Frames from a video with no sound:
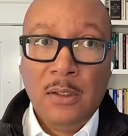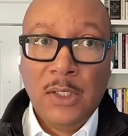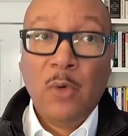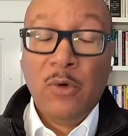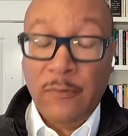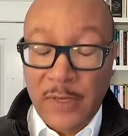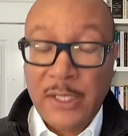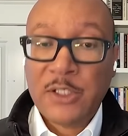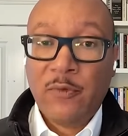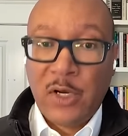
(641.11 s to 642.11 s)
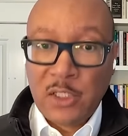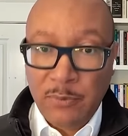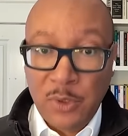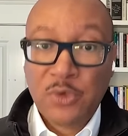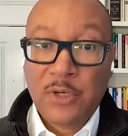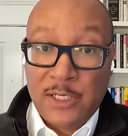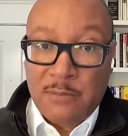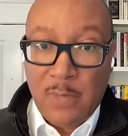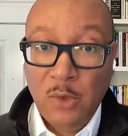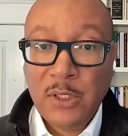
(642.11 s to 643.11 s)
you know, revenge and retribution as
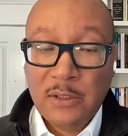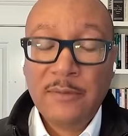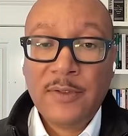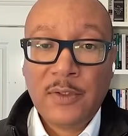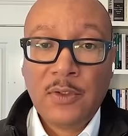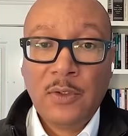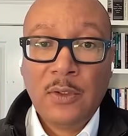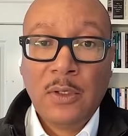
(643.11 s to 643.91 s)
motives,